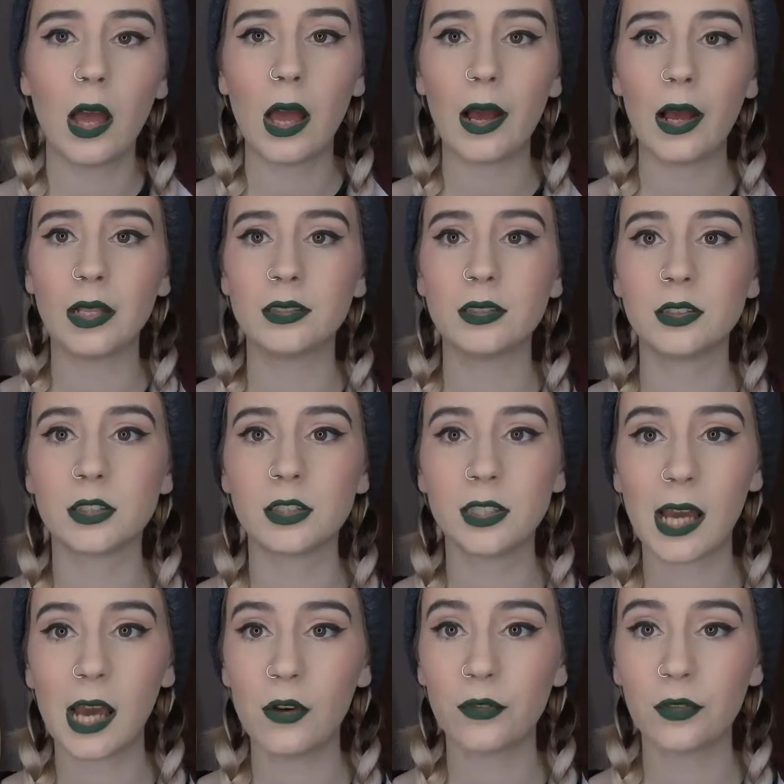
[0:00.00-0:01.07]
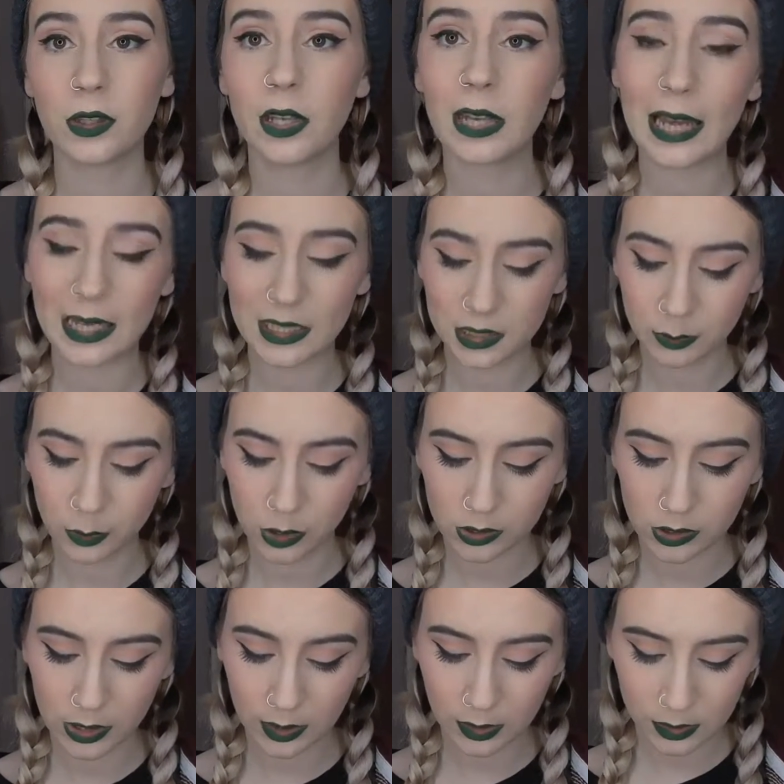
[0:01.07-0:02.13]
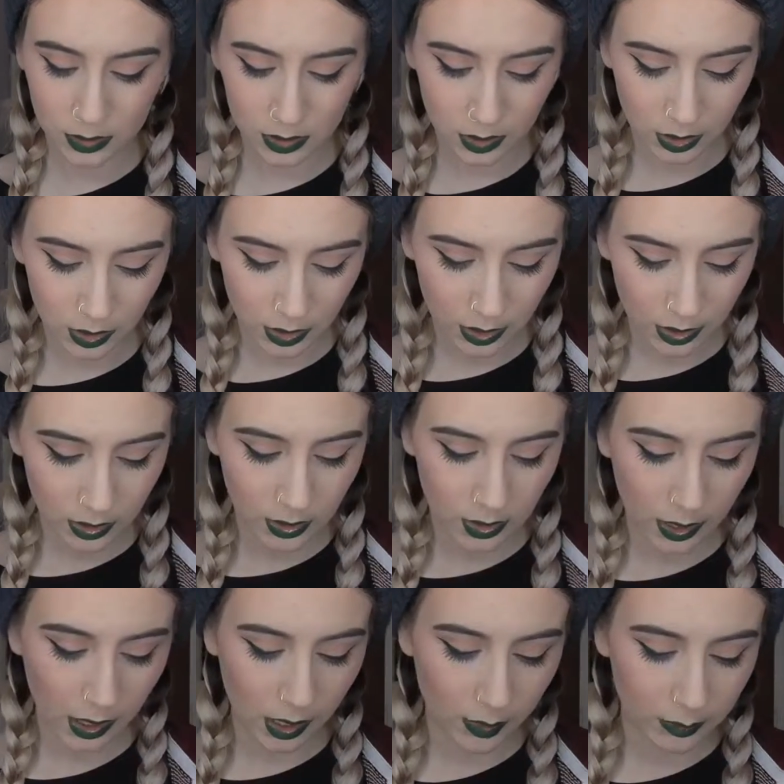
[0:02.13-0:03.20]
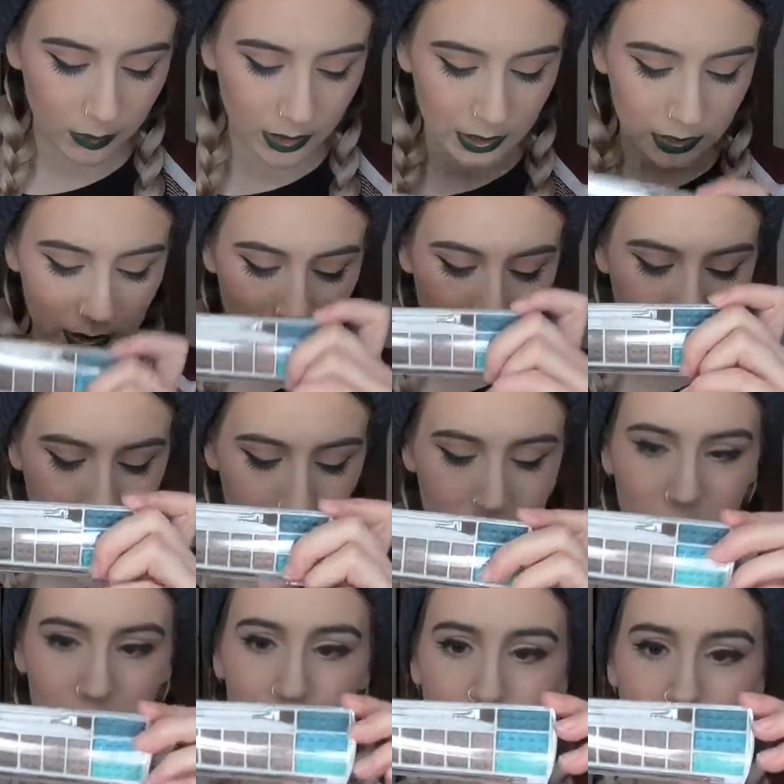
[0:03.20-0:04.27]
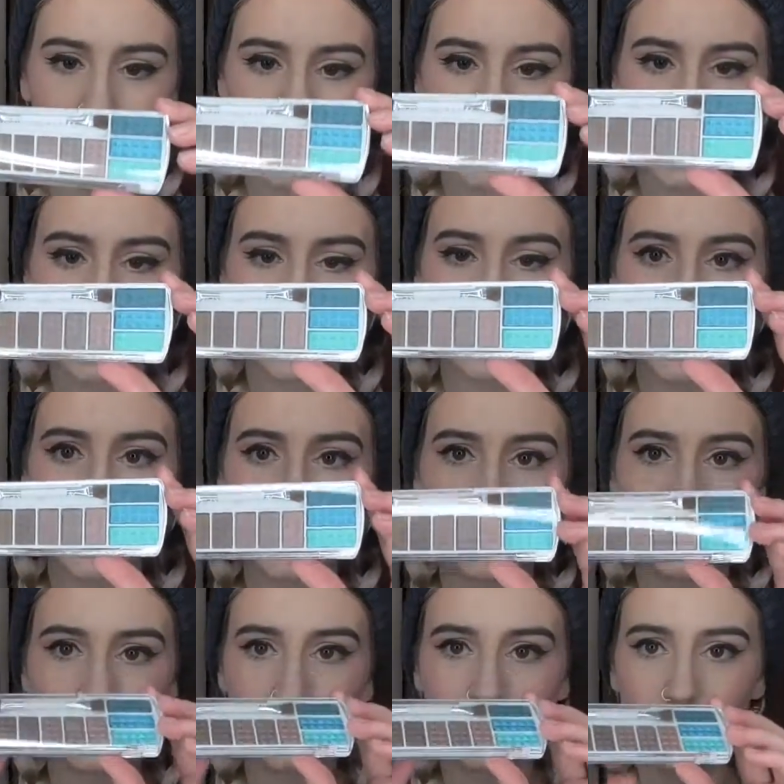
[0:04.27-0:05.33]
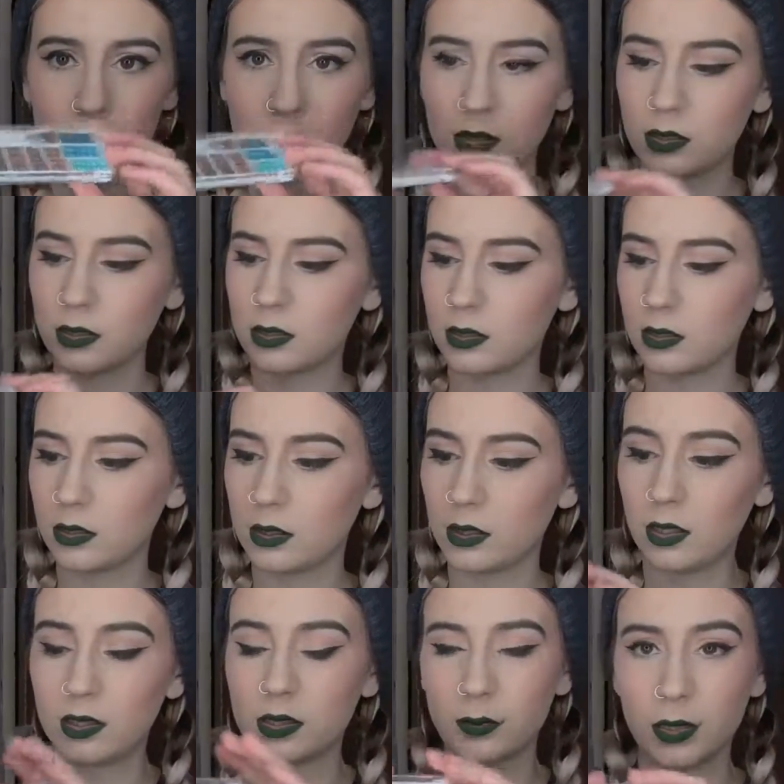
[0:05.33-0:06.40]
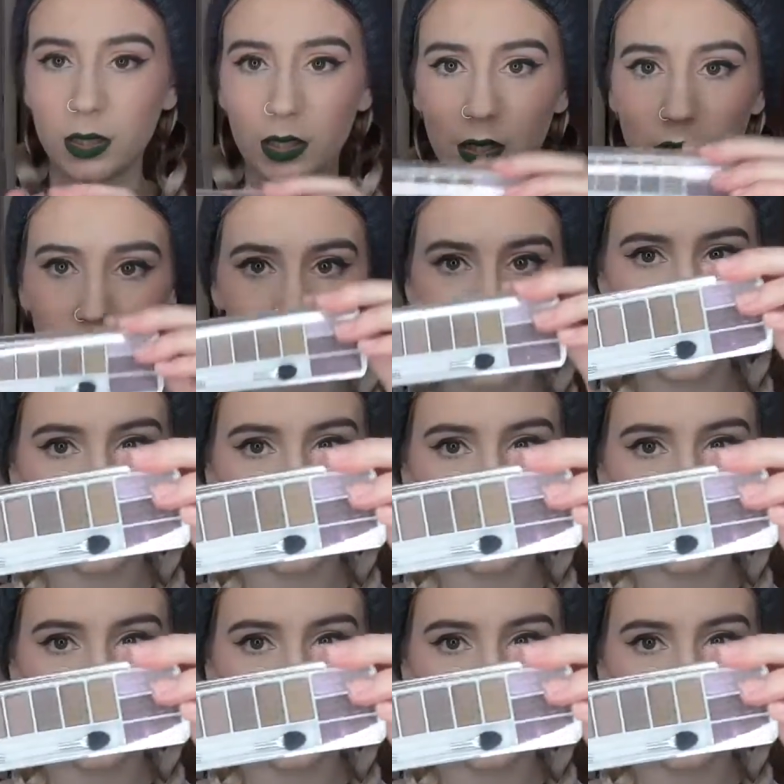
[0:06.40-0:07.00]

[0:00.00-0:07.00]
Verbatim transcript: And now for the last product. Um, this is an eyeshadow palette. It's upside down.